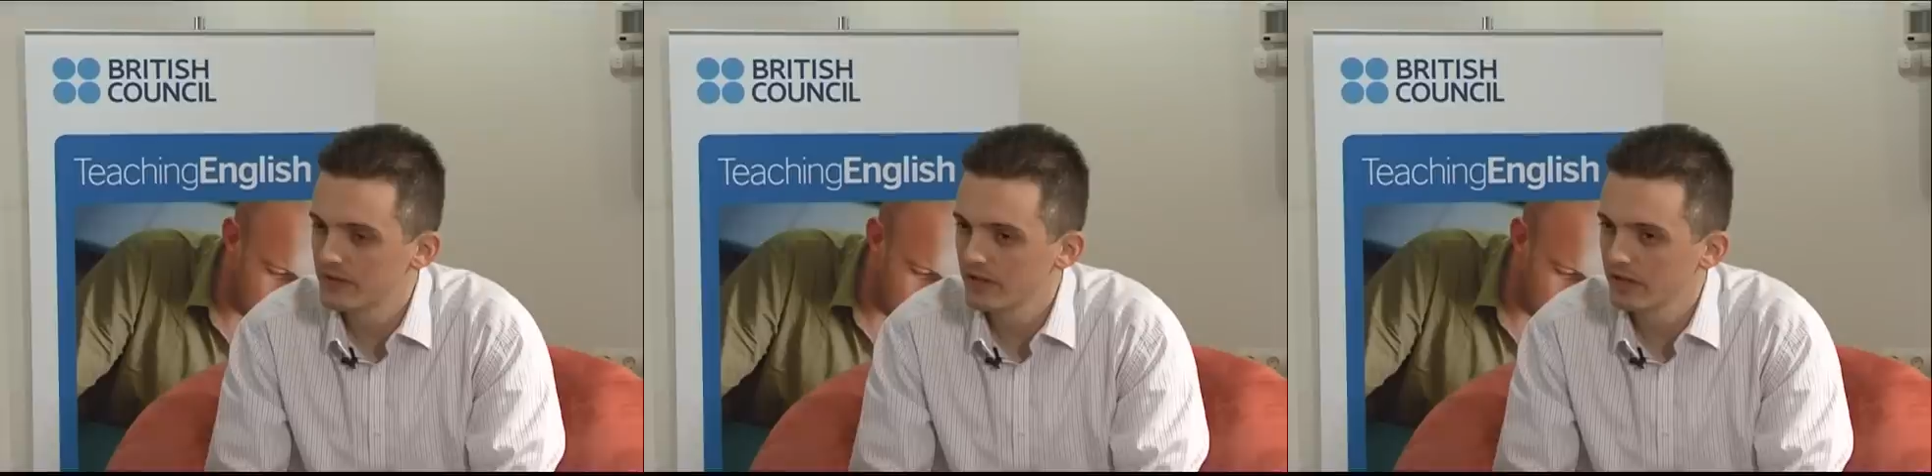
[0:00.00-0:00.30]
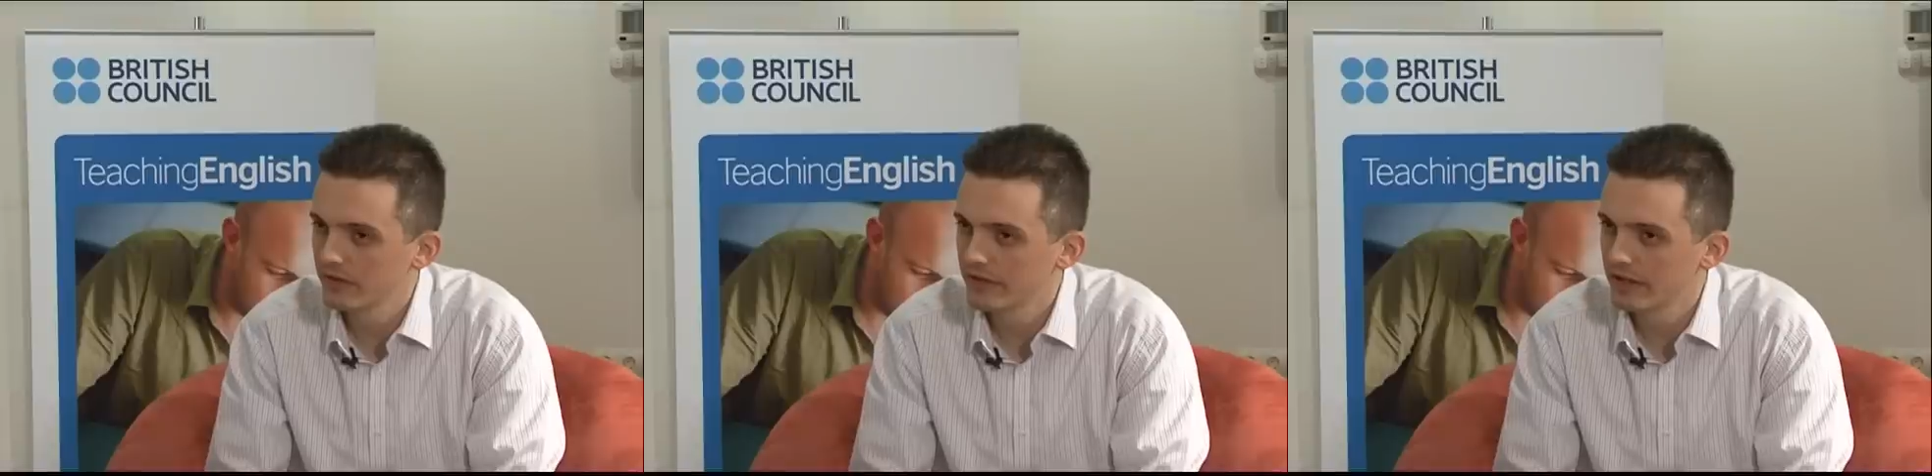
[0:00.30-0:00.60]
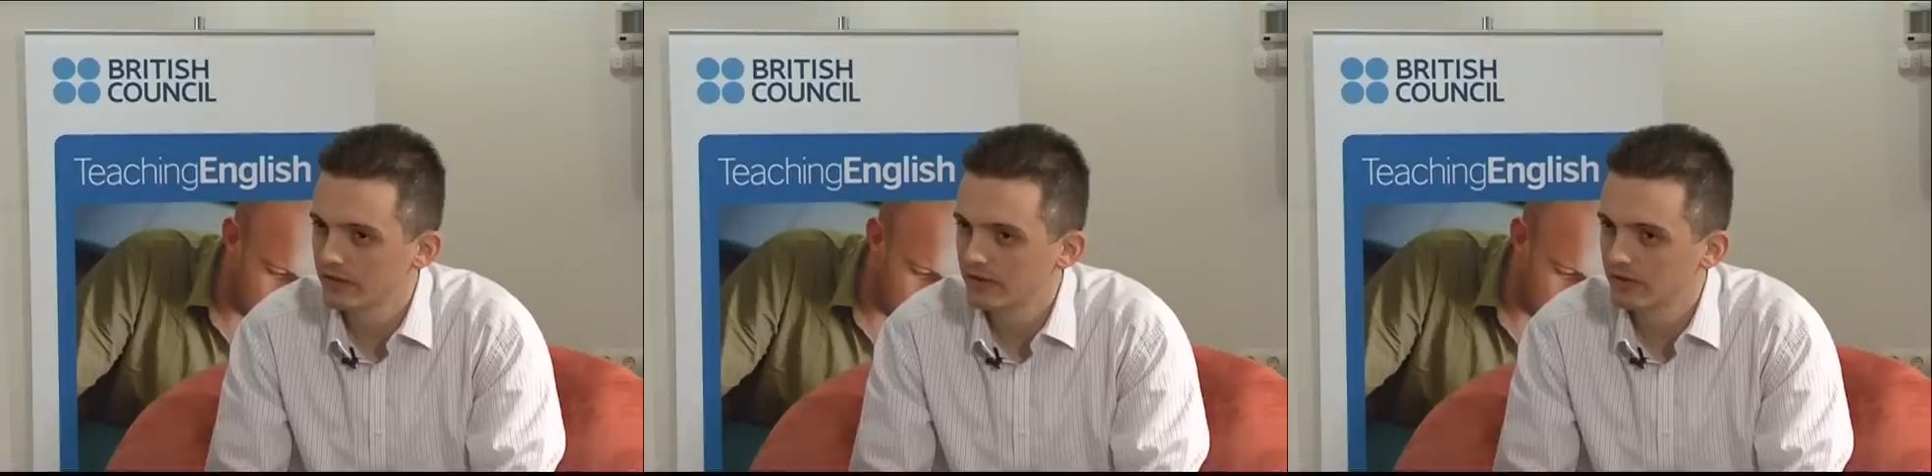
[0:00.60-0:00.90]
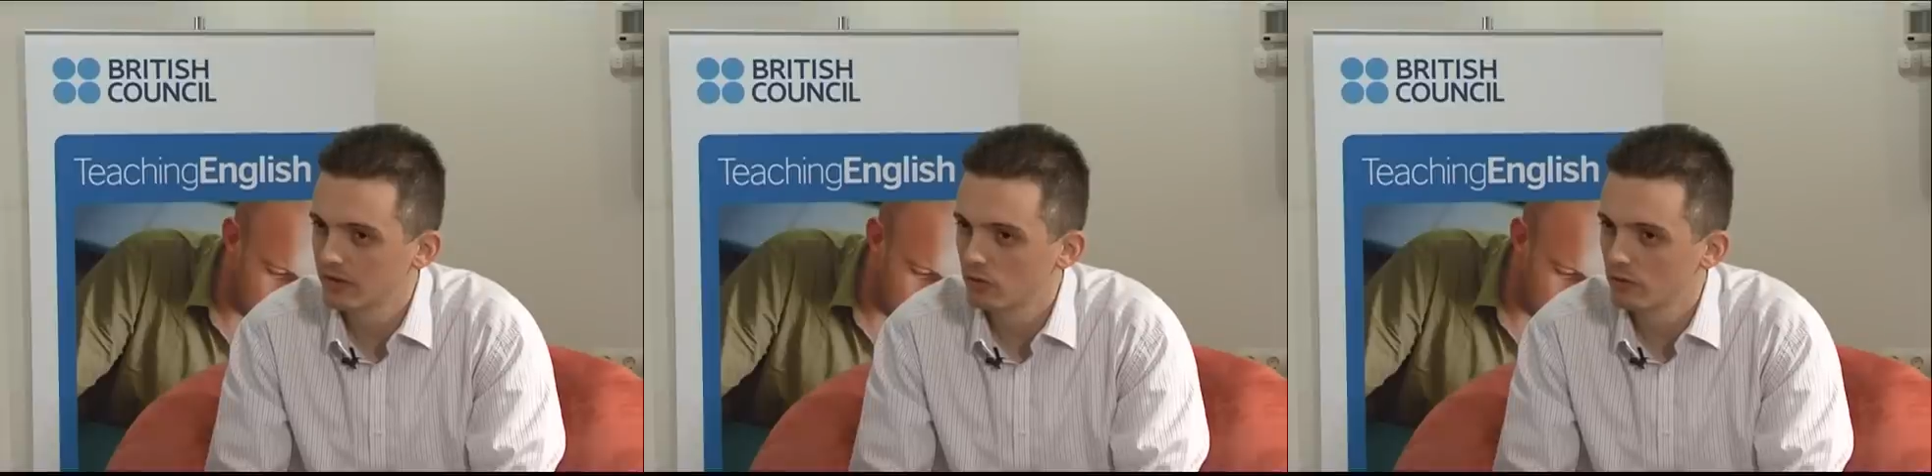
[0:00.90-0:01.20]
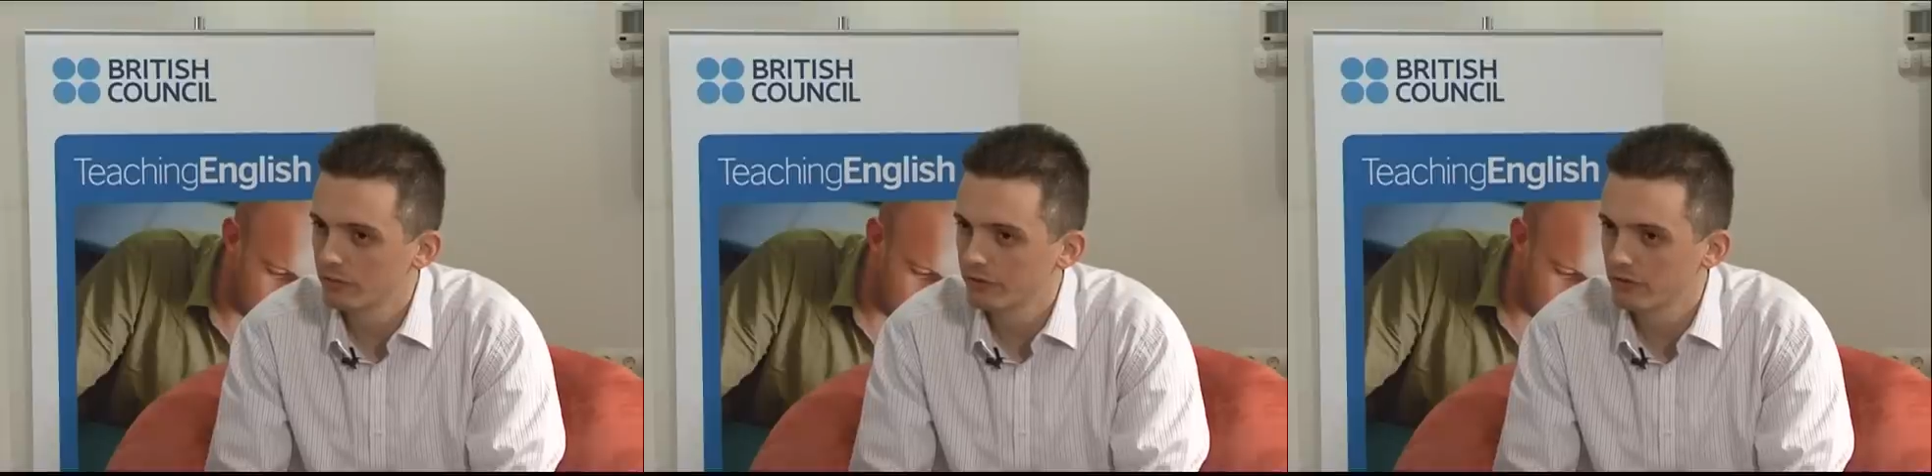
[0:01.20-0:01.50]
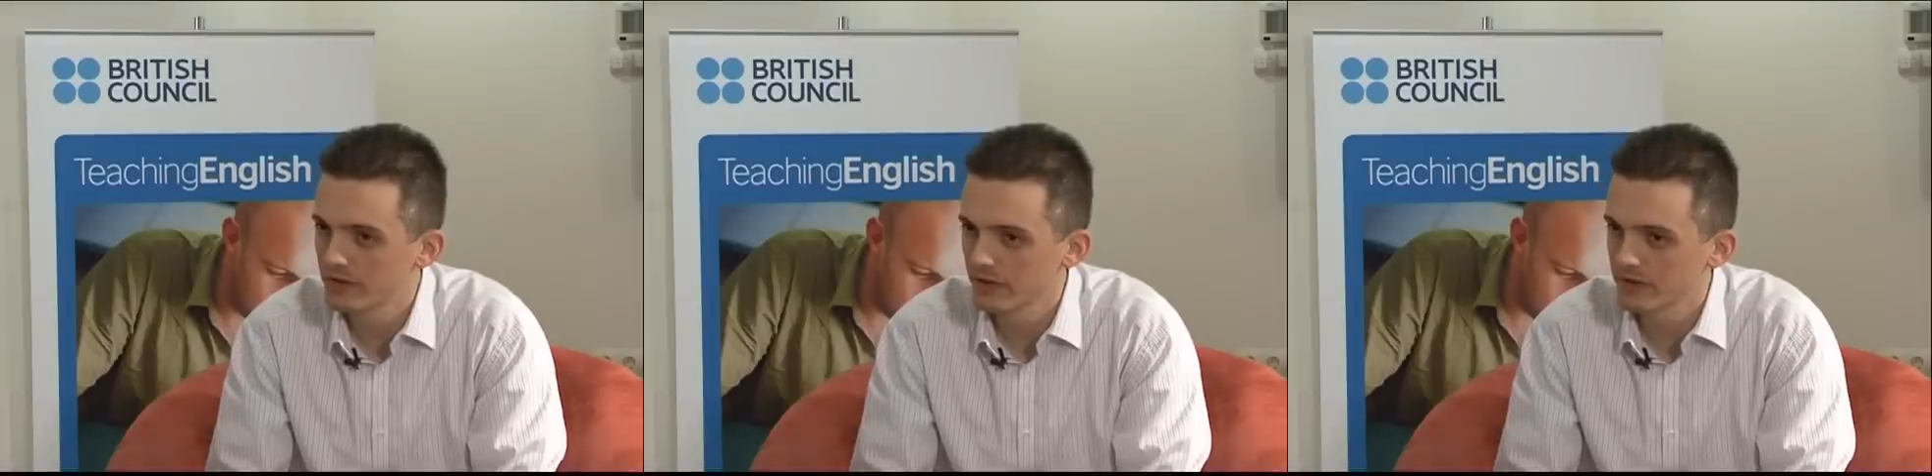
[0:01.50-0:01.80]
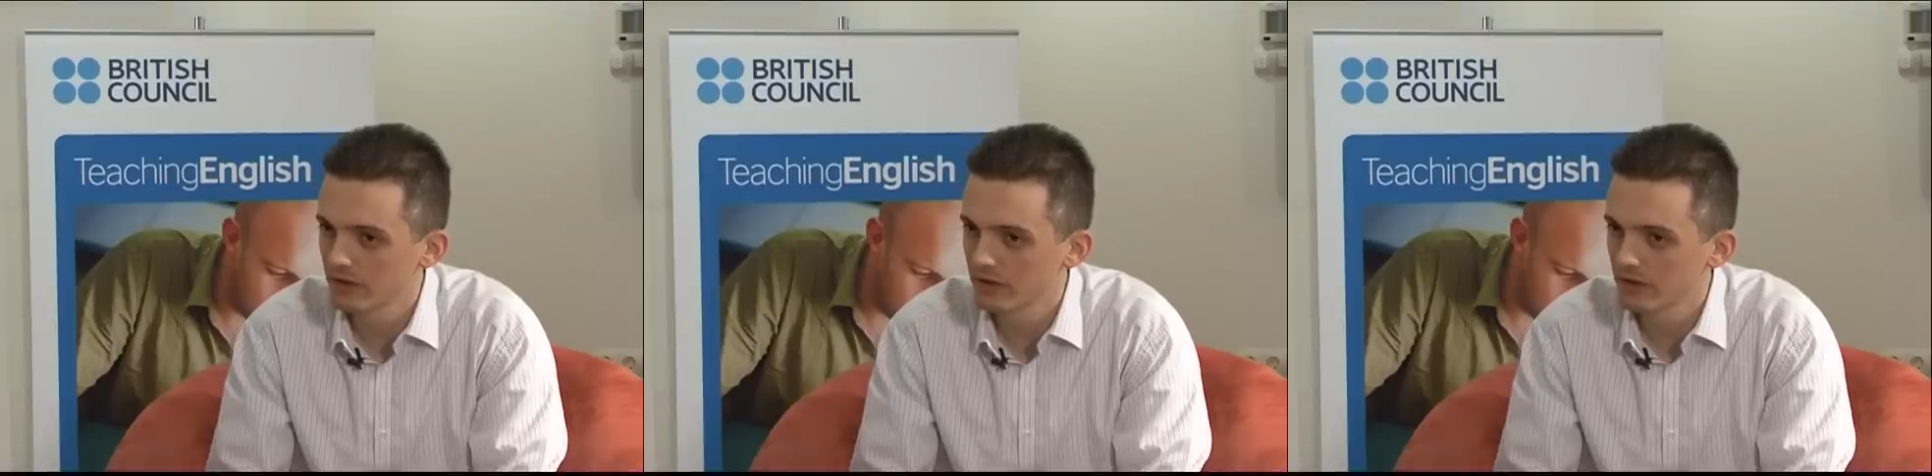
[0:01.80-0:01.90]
saying that the whole process